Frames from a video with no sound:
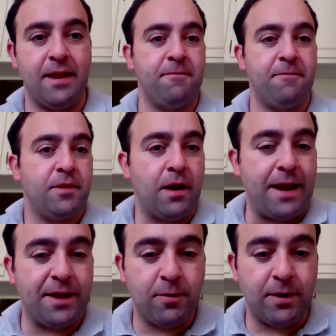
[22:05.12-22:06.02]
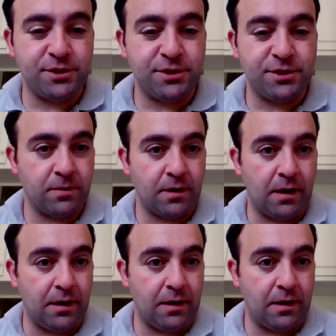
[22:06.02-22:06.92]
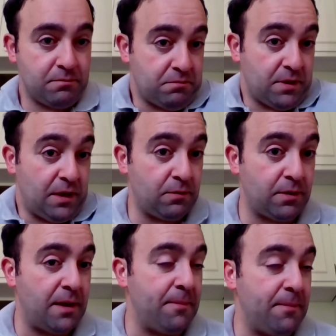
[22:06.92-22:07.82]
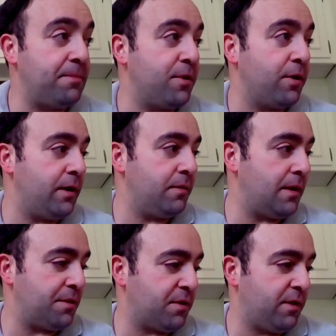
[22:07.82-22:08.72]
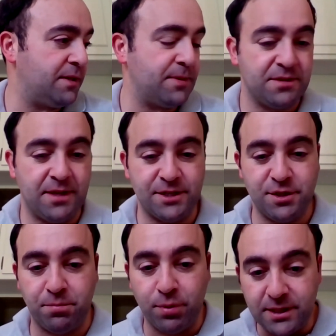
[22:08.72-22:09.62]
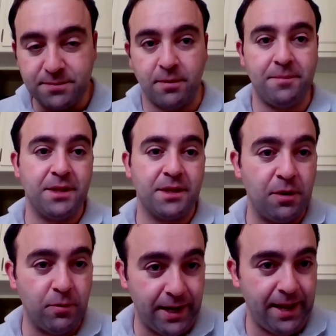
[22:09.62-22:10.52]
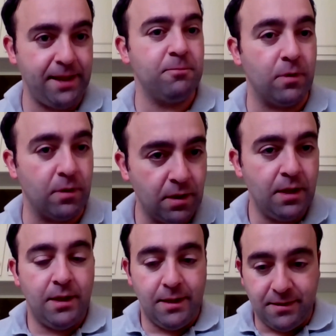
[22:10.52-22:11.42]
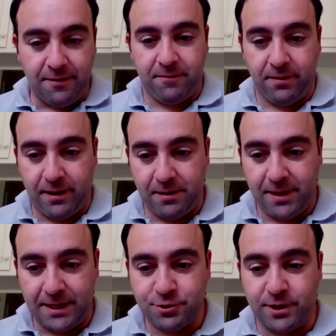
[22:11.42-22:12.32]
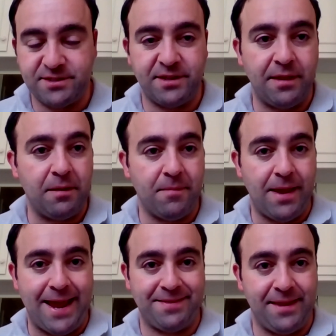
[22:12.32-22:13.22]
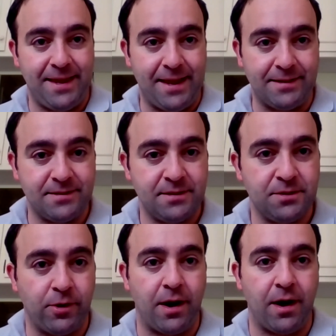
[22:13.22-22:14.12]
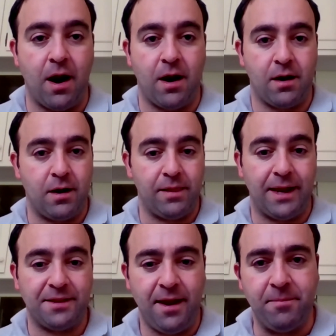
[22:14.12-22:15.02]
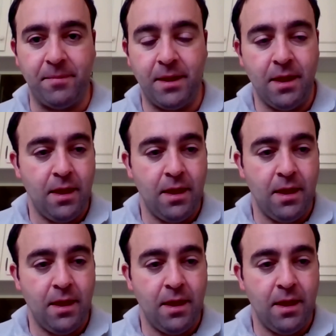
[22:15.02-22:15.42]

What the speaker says: if there any questions were came up during Dr. Clay's presentation, please put them in the Q&A and we'll definitely be addressing them at the end during our allotted time.